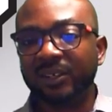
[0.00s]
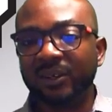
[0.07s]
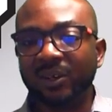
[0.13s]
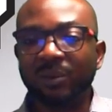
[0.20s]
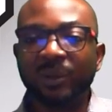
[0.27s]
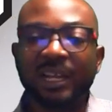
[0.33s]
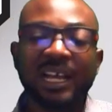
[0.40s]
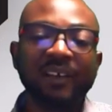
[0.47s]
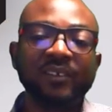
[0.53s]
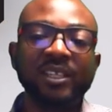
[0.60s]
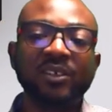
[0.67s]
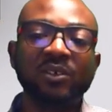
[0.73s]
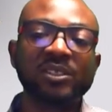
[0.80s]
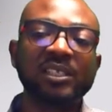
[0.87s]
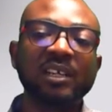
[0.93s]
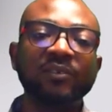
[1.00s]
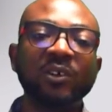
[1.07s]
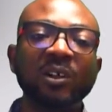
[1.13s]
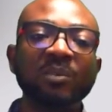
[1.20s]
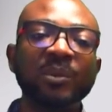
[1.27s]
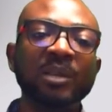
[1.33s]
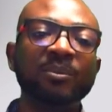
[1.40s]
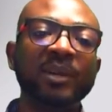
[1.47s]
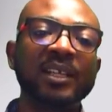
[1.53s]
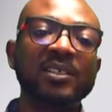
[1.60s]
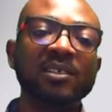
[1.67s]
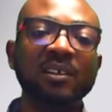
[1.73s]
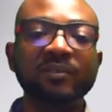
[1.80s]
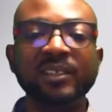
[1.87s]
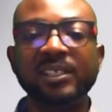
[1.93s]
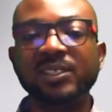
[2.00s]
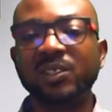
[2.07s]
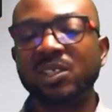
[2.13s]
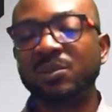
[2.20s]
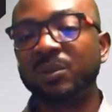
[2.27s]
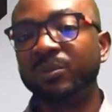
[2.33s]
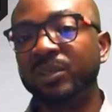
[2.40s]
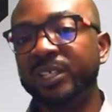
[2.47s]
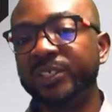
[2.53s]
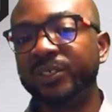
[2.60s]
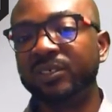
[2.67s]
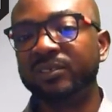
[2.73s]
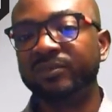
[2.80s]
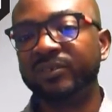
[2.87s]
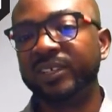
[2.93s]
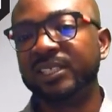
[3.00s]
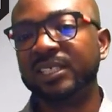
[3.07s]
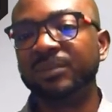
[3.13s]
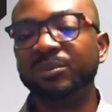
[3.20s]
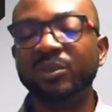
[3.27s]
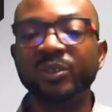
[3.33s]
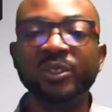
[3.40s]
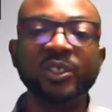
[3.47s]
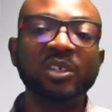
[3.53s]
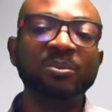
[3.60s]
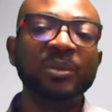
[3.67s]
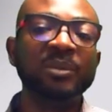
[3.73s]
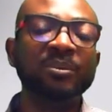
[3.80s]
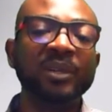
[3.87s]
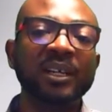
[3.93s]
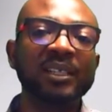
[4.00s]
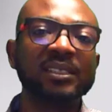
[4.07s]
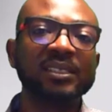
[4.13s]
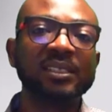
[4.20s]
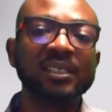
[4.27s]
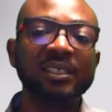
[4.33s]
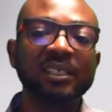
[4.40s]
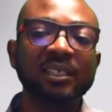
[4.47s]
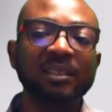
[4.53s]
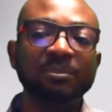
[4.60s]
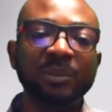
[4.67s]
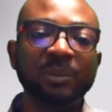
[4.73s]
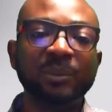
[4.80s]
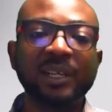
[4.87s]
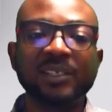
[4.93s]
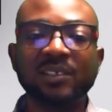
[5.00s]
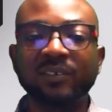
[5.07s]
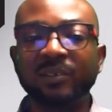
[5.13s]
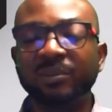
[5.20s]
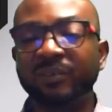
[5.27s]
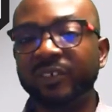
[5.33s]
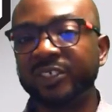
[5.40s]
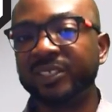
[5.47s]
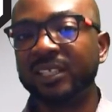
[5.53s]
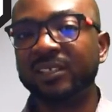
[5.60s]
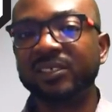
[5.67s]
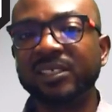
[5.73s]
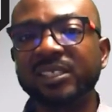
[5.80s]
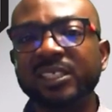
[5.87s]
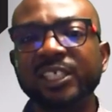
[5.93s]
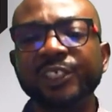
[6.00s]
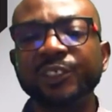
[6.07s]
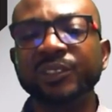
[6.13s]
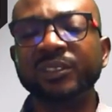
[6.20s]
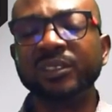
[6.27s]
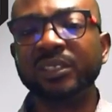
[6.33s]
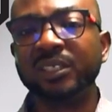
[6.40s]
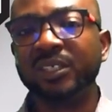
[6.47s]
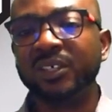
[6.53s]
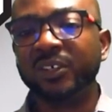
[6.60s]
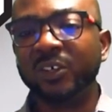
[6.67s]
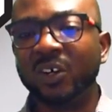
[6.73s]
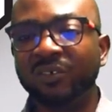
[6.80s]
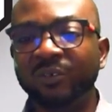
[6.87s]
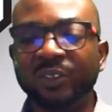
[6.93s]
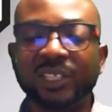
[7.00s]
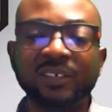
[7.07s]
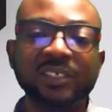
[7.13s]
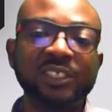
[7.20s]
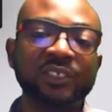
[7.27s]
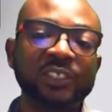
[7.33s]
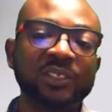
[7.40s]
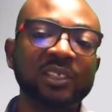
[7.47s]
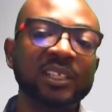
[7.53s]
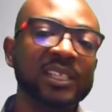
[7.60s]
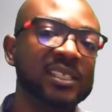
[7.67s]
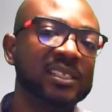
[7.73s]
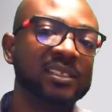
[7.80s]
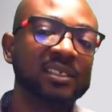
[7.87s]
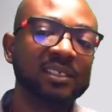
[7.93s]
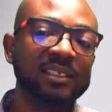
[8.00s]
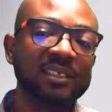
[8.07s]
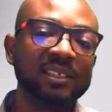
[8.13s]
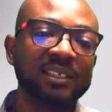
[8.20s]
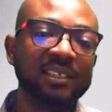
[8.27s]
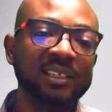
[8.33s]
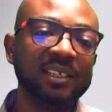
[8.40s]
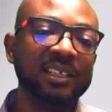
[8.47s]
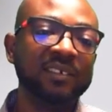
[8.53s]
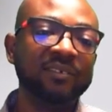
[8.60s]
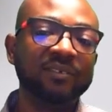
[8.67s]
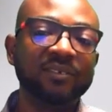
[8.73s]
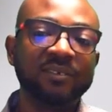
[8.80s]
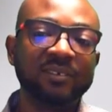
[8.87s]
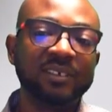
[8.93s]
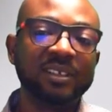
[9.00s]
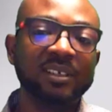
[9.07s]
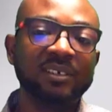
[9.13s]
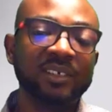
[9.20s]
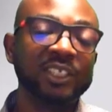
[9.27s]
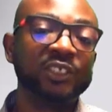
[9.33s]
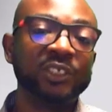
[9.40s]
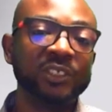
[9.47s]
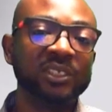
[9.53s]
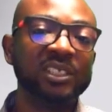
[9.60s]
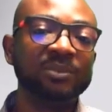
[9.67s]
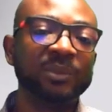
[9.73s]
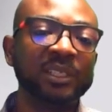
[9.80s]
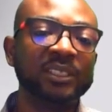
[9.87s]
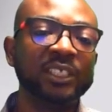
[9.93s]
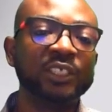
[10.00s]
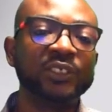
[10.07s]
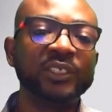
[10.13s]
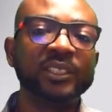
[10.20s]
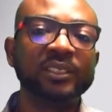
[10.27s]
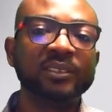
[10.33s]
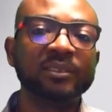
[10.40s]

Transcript: or by having a roster of all members of the source population, for example, union members, members of a professional association, or voter registration list if registration is mandatory.